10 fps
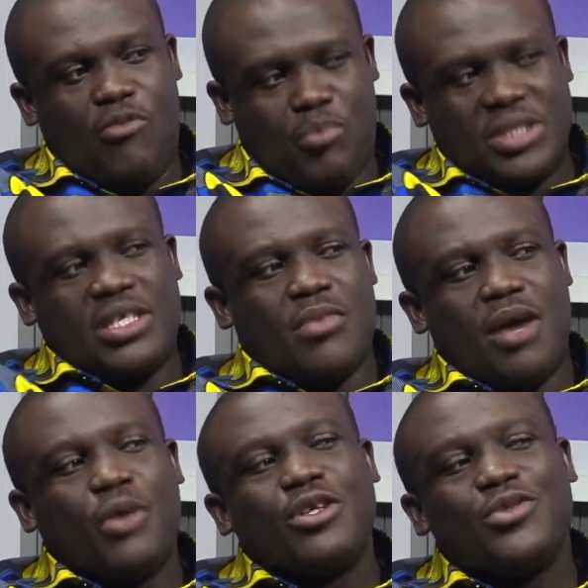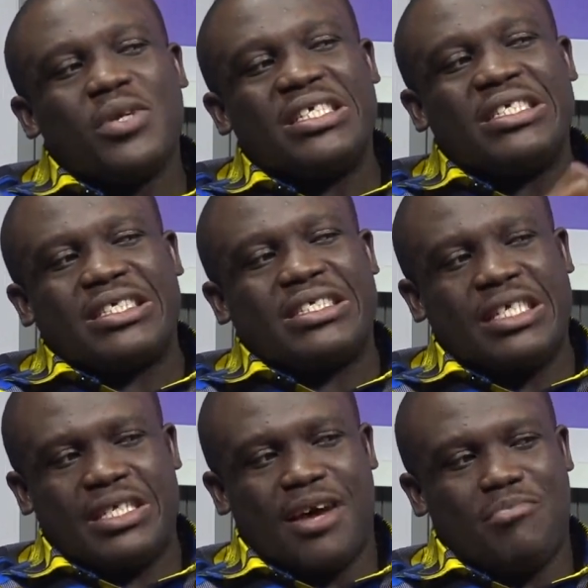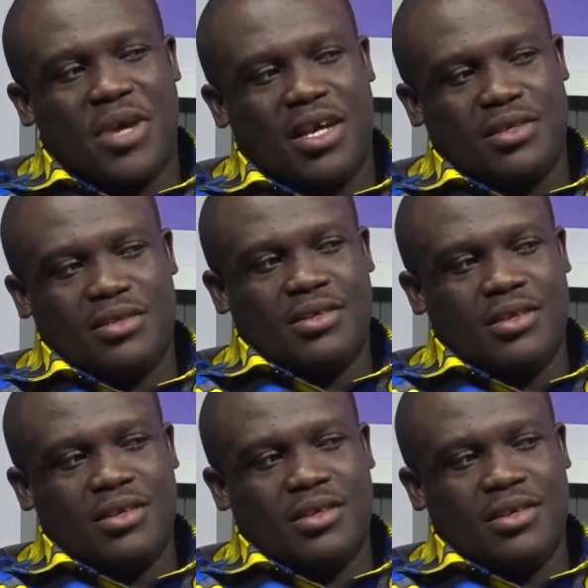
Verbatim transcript: of President Mahama on the twenty sixteen campaign,